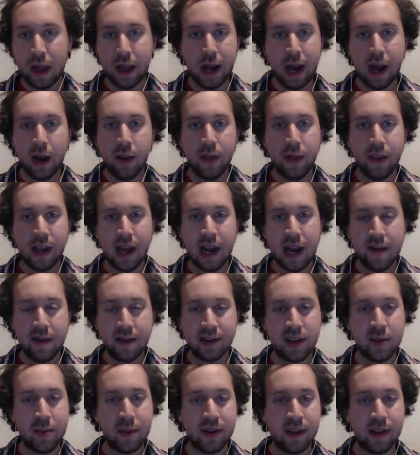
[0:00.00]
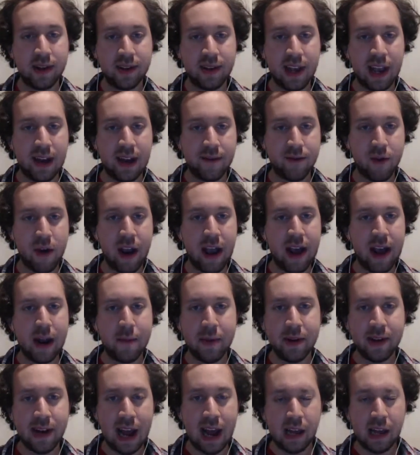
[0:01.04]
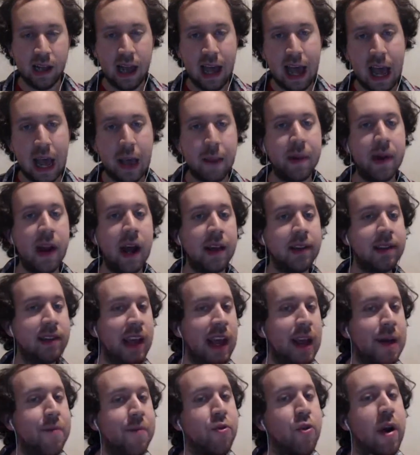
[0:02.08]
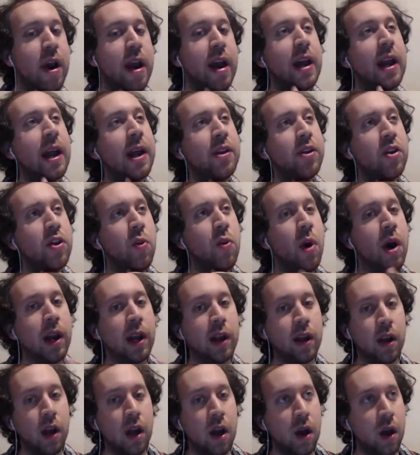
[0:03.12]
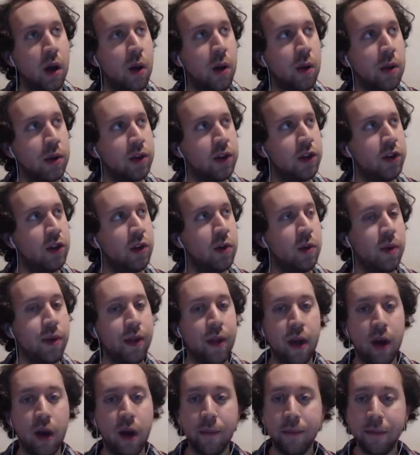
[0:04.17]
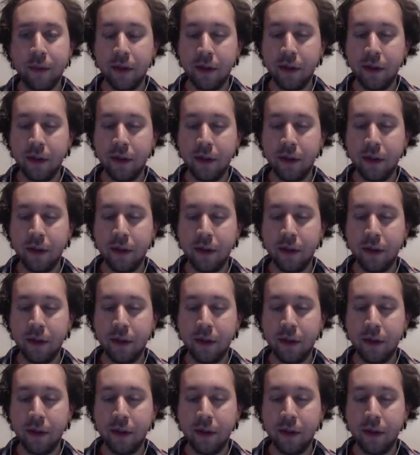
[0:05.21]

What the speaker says: I don't think any of us have been to San Fran. I've been to LA, but not San Fran. I do want to go soon, though.